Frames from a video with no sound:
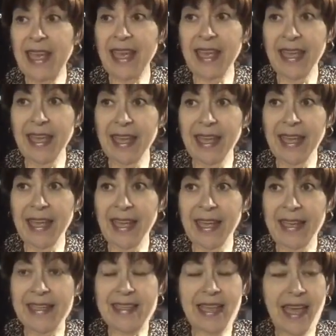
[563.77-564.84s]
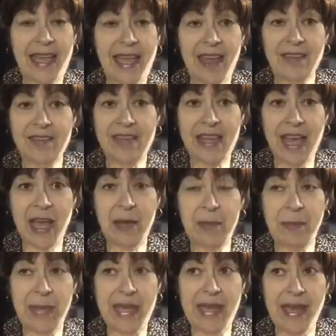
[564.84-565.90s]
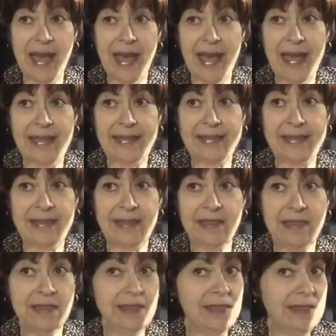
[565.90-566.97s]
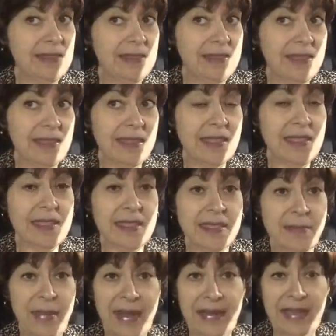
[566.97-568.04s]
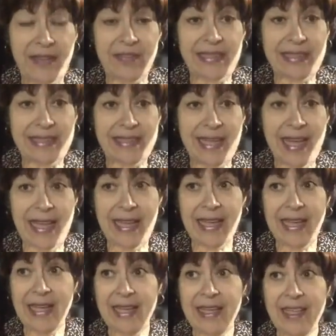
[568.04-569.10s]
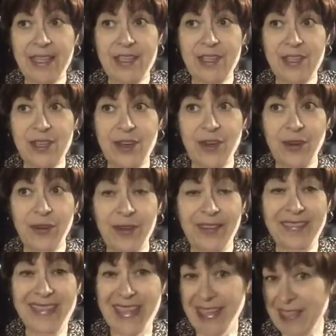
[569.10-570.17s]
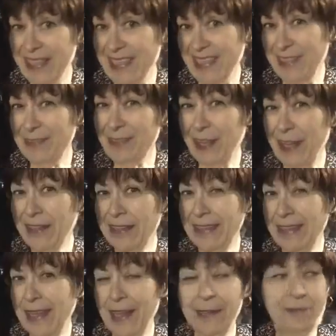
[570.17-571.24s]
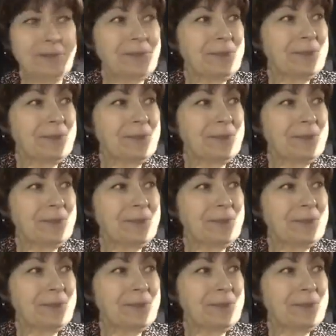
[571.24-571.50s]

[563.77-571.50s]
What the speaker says: And I have not been on since about 11 o'clock to know if Donna did a vlog today.